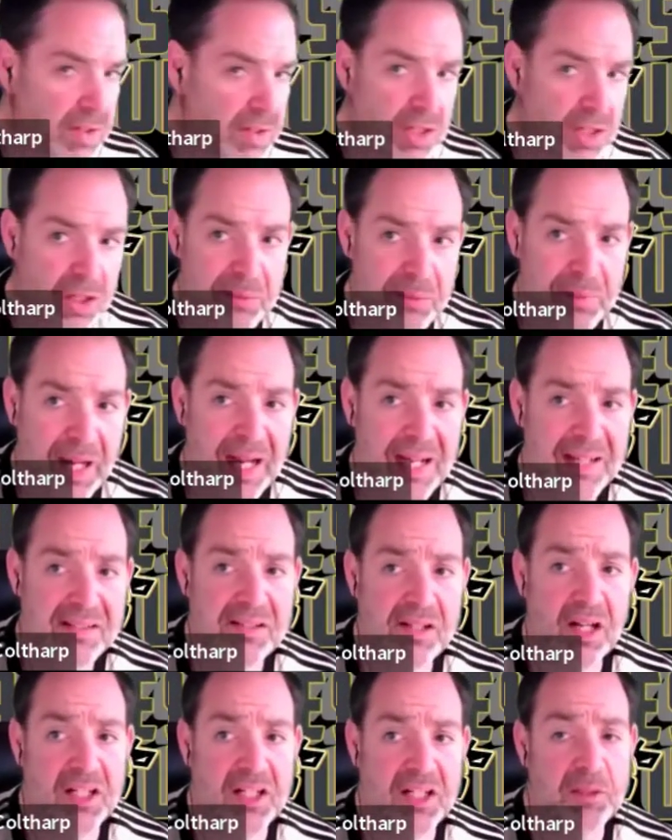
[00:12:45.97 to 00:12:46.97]
guys
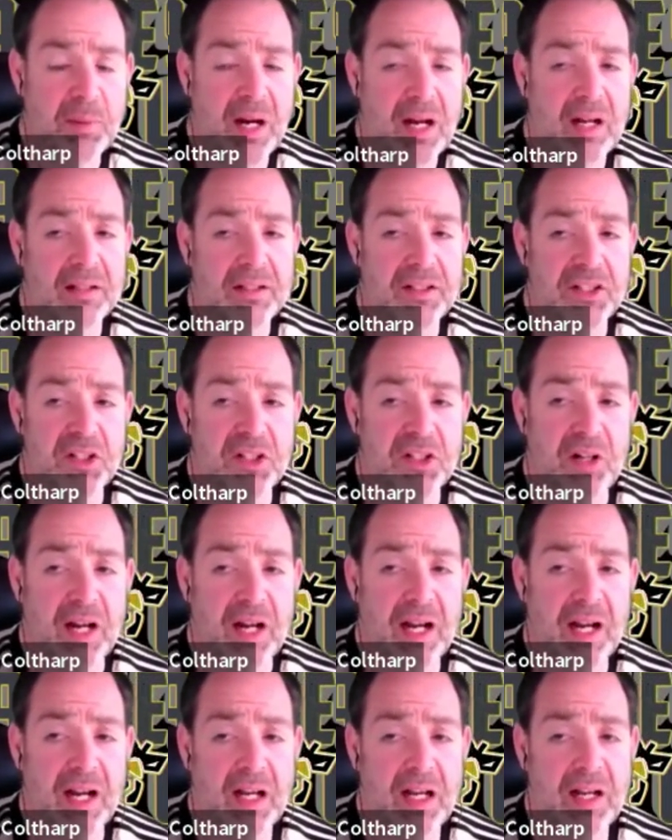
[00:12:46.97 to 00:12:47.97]
talking about,
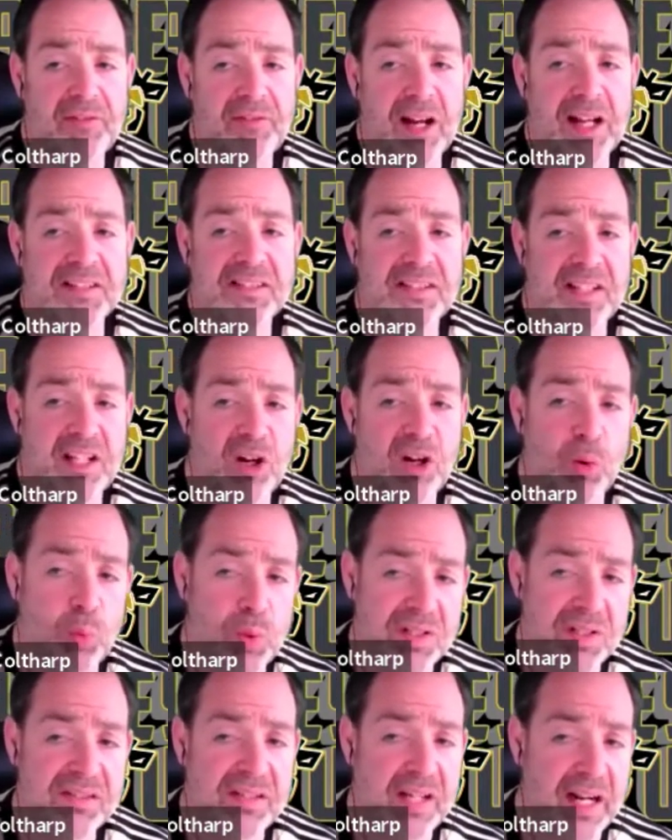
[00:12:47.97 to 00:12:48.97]
if I stay on one
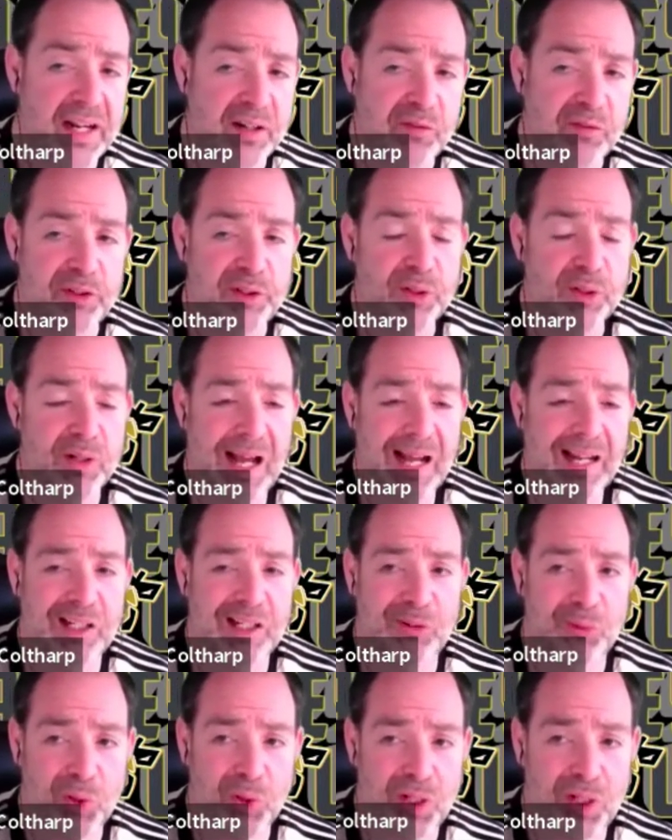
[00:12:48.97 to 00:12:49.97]
side of the field, I can
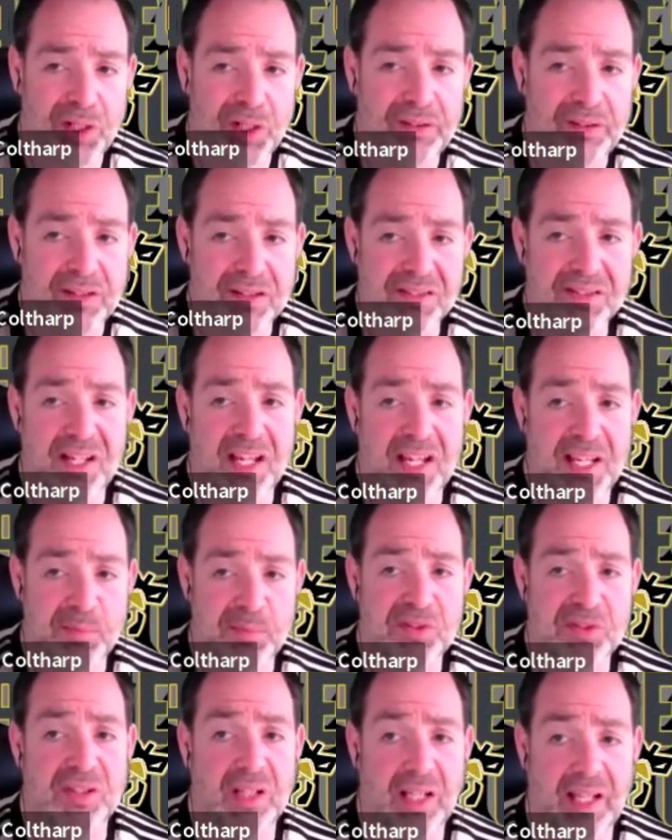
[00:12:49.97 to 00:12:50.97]
run the same
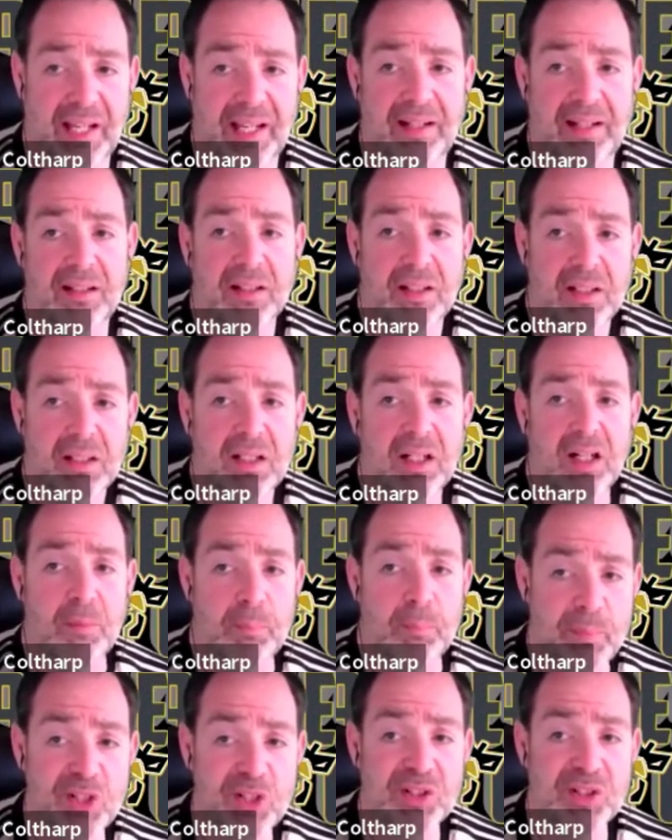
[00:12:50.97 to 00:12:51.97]
slant a
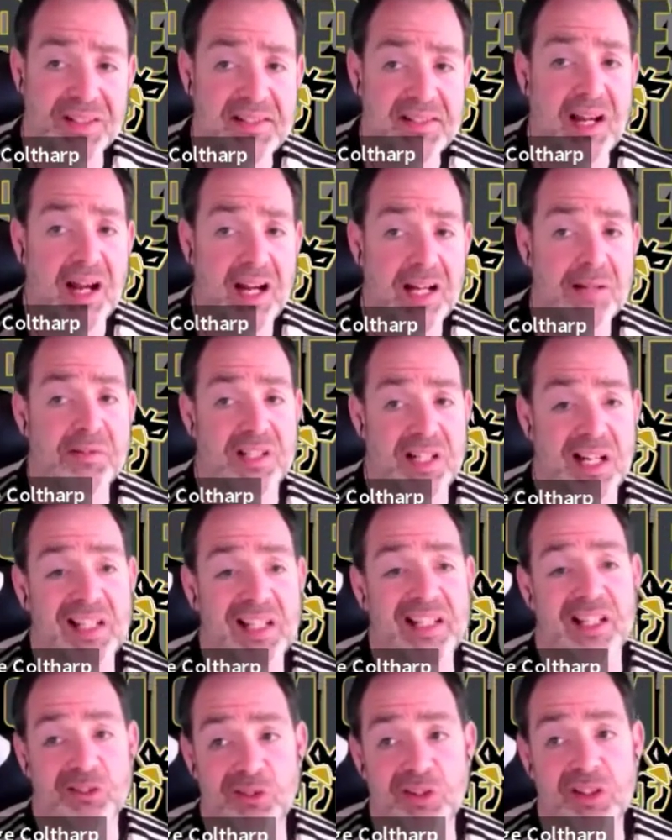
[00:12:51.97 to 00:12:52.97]
million times and I
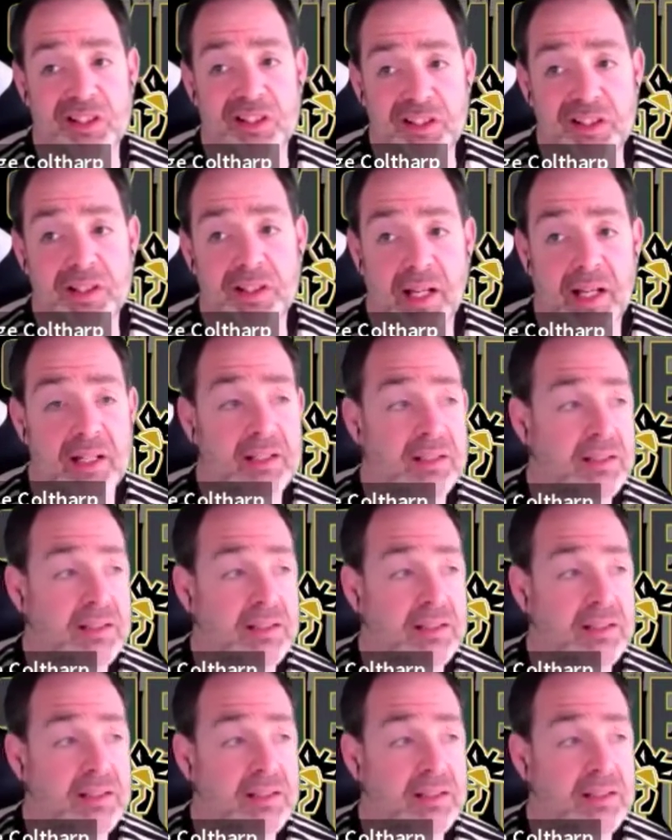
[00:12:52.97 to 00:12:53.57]
get really good at it.